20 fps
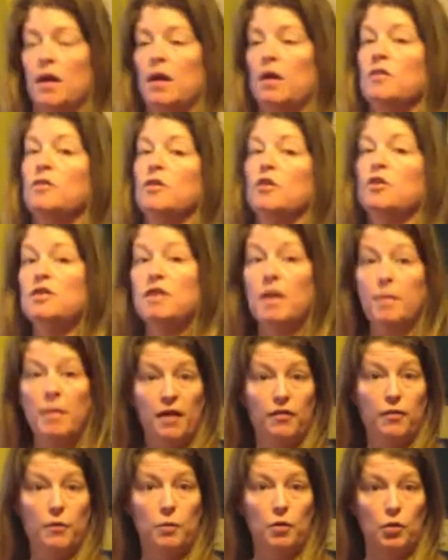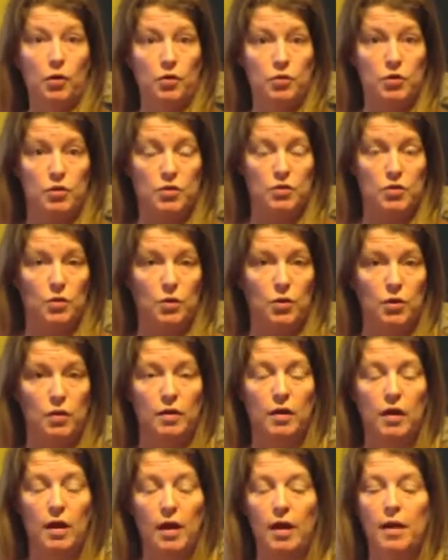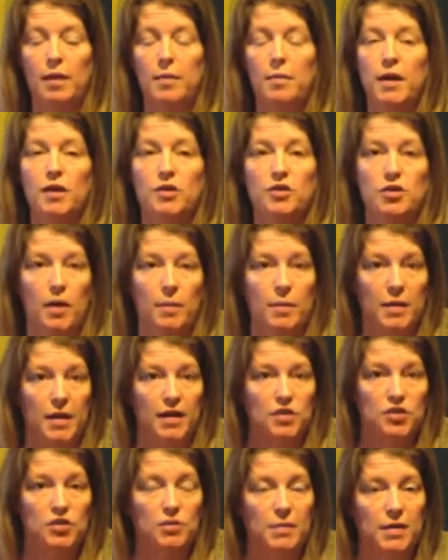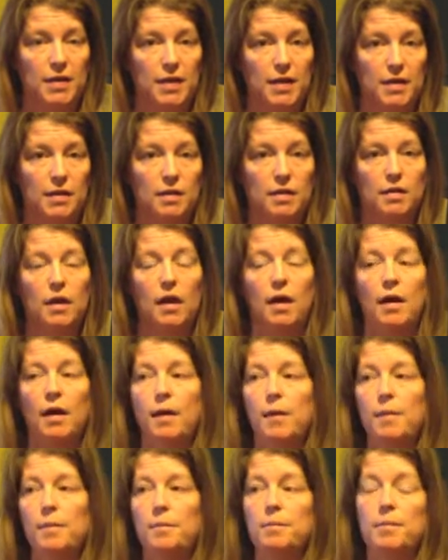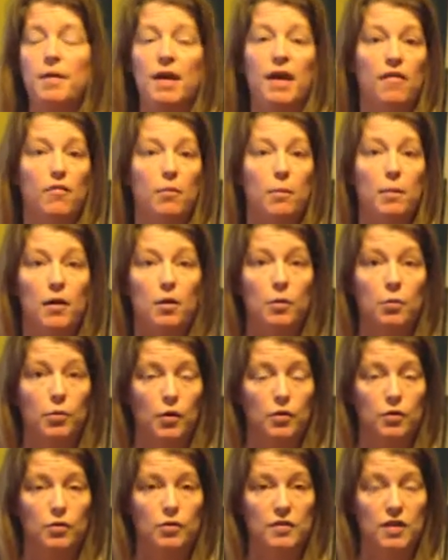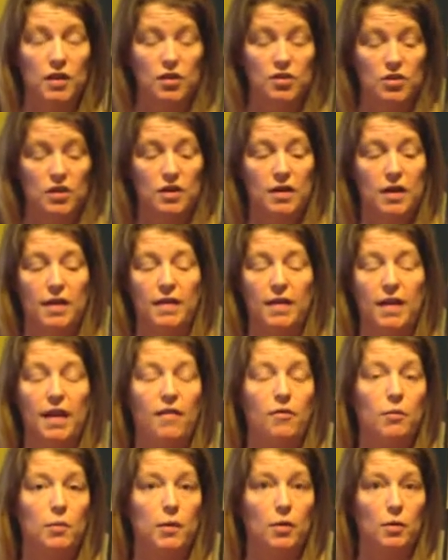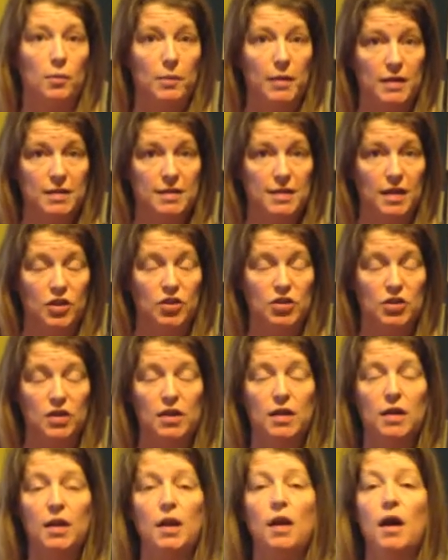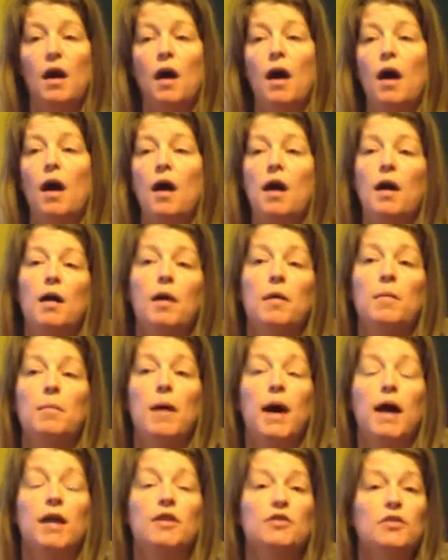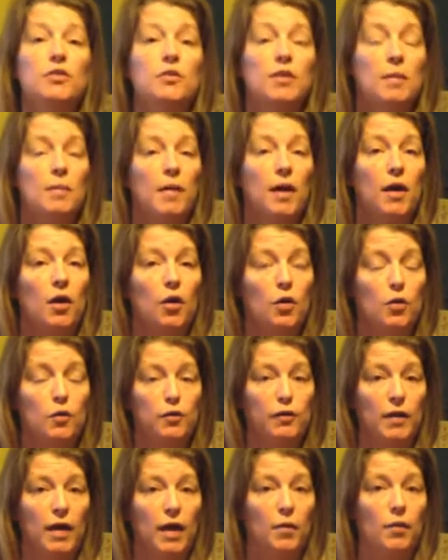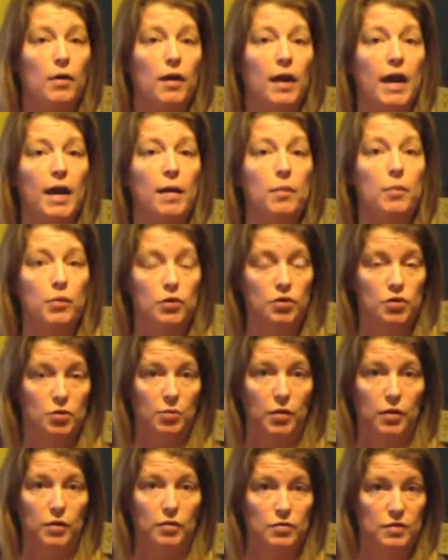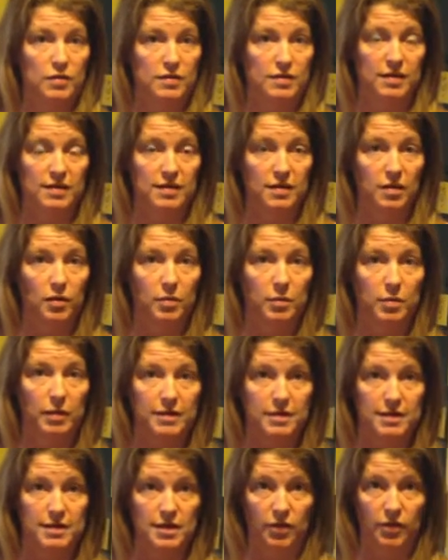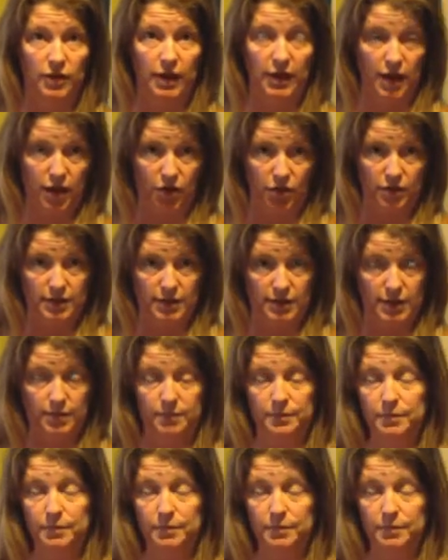So I just got back from the grocery store. I shop at H-E-B. They have a better produce section and they have a better meat section. I do get my oat flour at Brookshire Brothers because that's the only place in town that carries it.